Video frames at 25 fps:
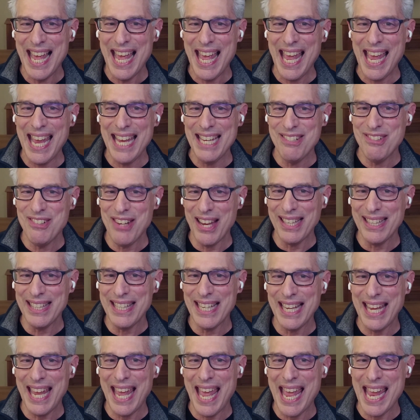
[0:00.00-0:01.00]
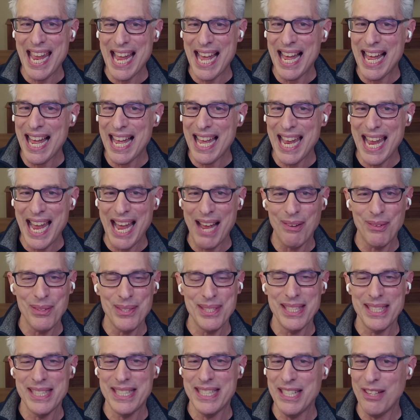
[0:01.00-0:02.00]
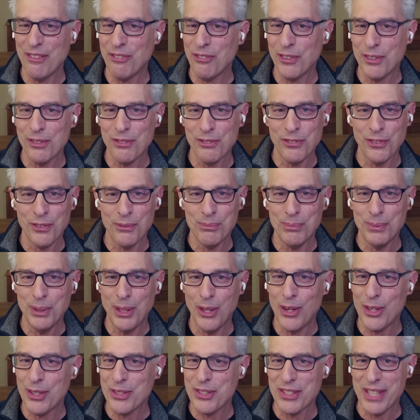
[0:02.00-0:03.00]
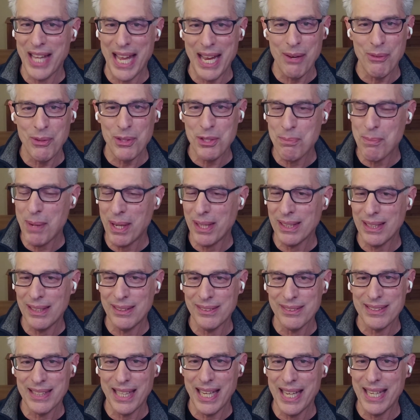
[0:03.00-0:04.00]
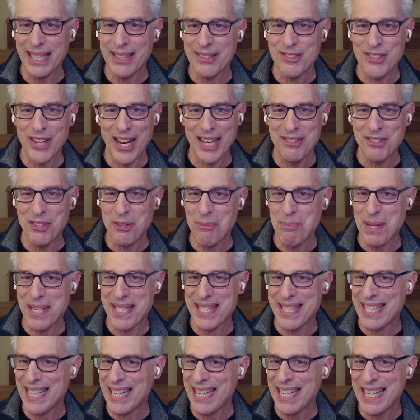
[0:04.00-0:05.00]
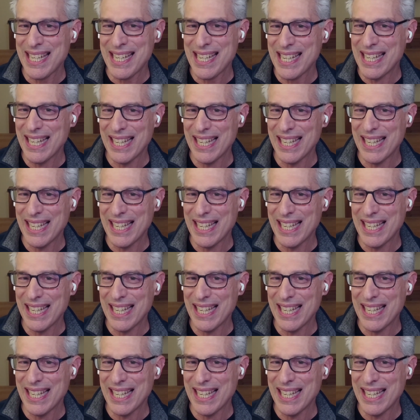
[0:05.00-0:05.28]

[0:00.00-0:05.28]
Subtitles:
agentic AI? How is it different from large language models like ChatGPT?